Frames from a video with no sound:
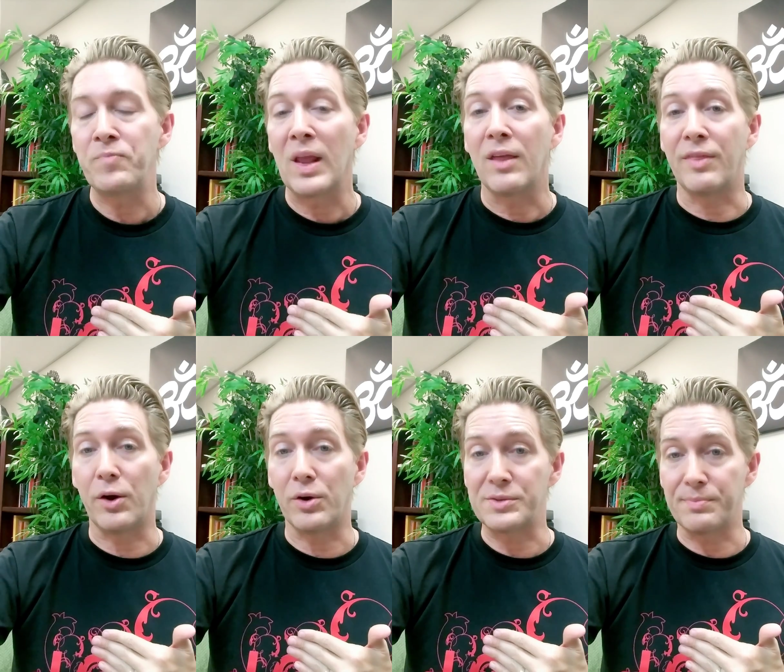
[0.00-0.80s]

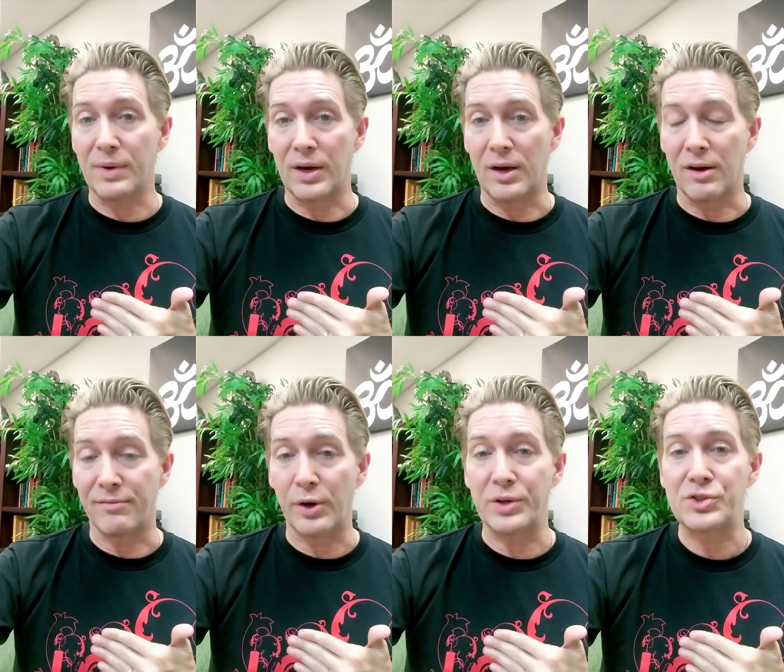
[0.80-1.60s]
there is a
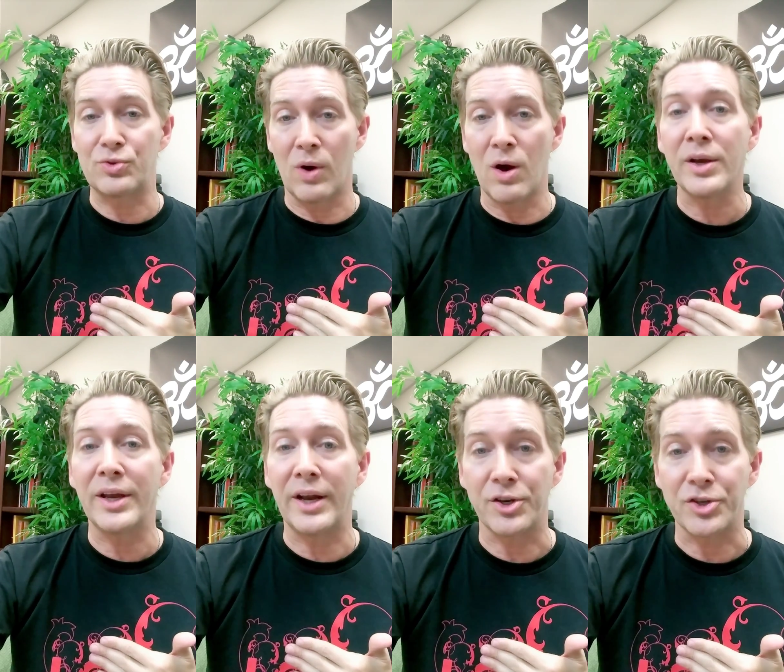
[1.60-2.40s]
very strong
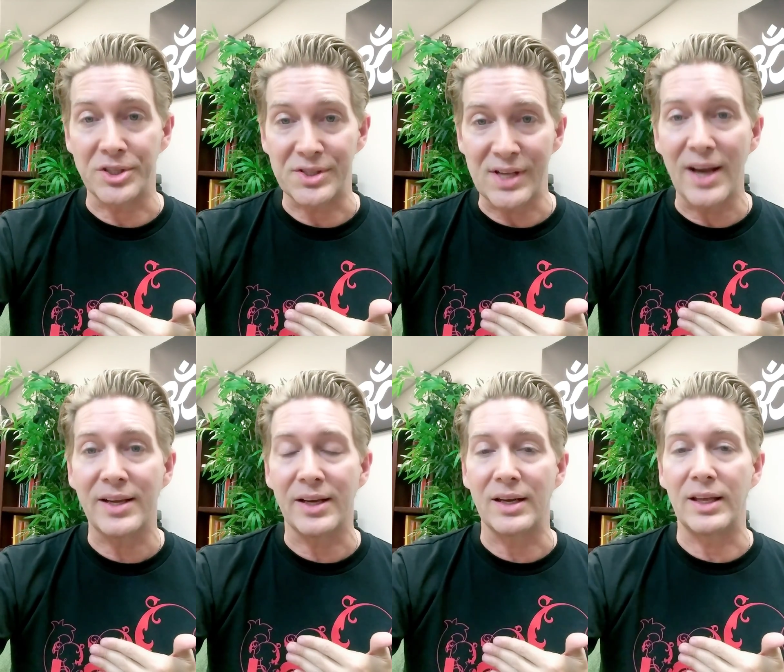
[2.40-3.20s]
connection
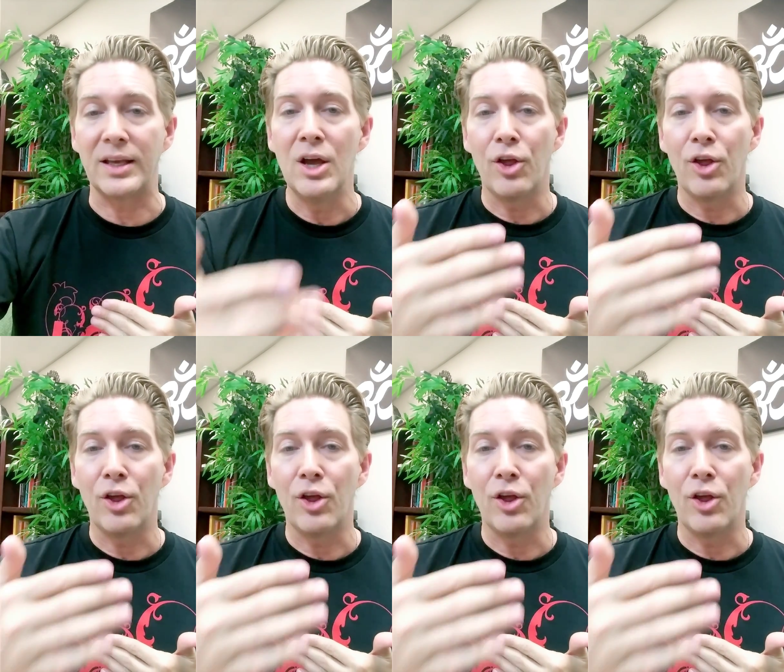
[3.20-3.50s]
psychically